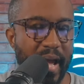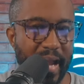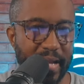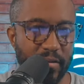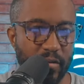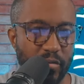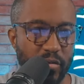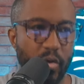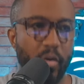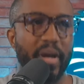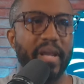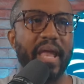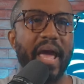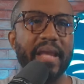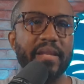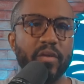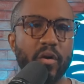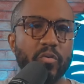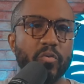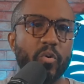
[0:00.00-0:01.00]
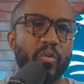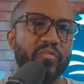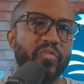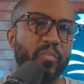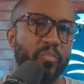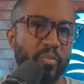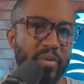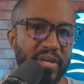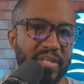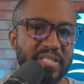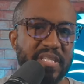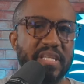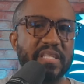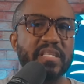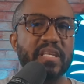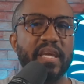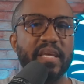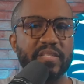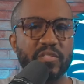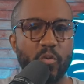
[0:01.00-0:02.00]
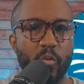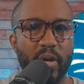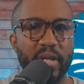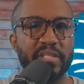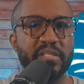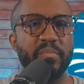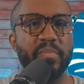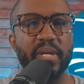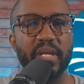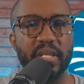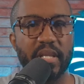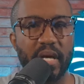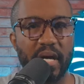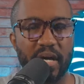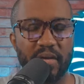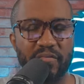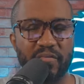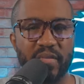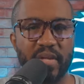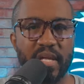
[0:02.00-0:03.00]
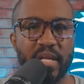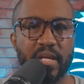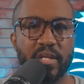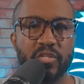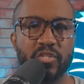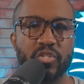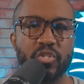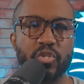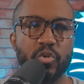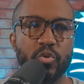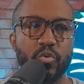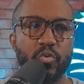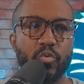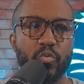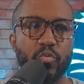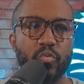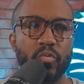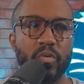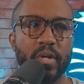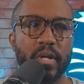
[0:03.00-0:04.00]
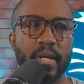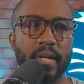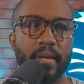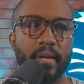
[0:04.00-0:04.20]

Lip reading: And I don't know if the preseason is going to be enough to